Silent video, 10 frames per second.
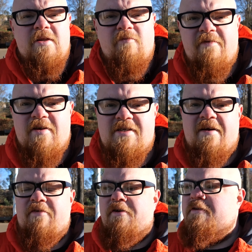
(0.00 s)
in the River
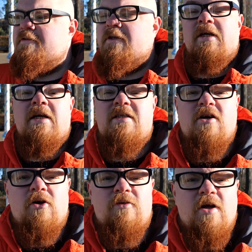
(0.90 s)
Severn is
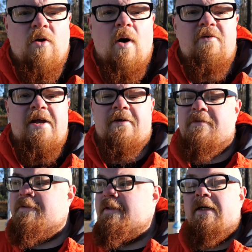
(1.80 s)
called the quarry,
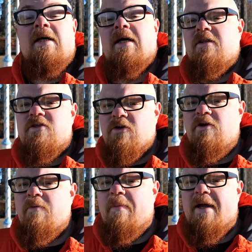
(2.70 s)
and the
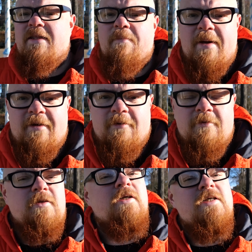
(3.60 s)
sunken bit in the middle
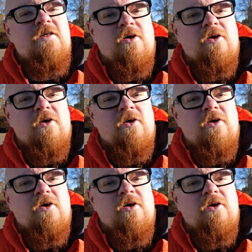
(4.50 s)
is